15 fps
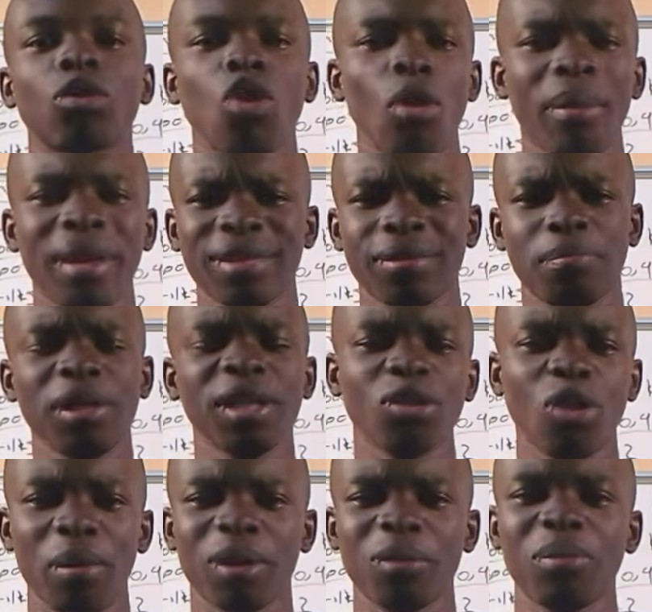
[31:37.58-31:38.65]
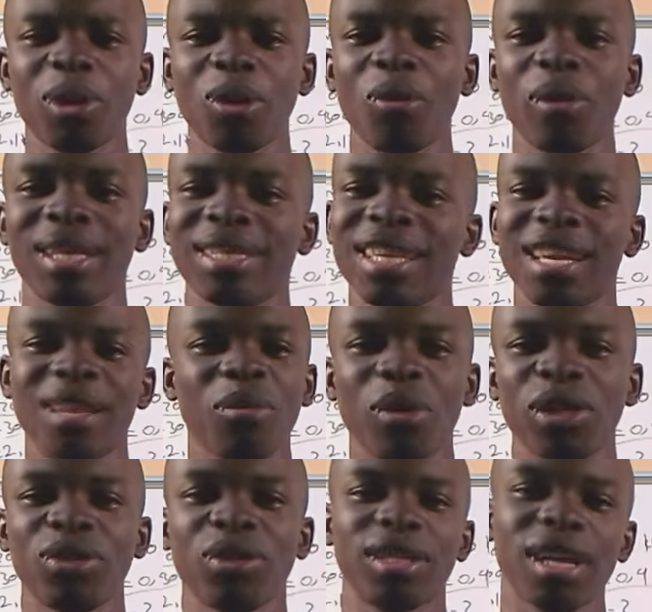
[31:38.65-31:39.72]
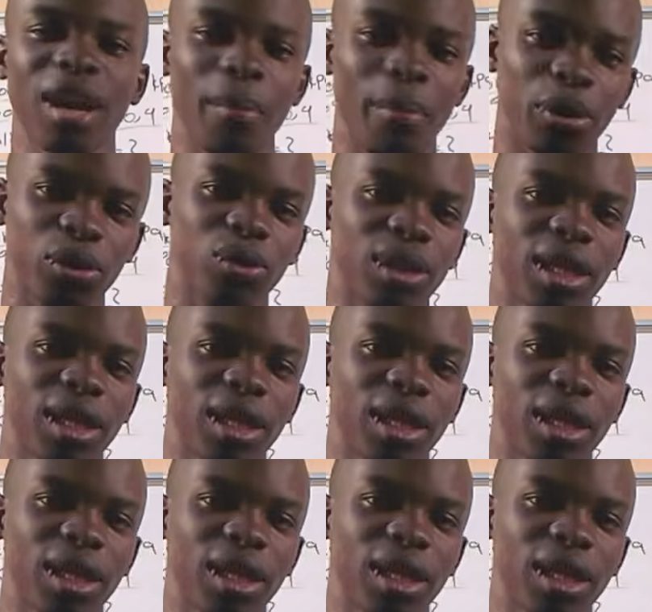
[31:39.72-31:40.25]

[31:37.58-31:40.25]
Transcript: Please comment below and tell me what you think about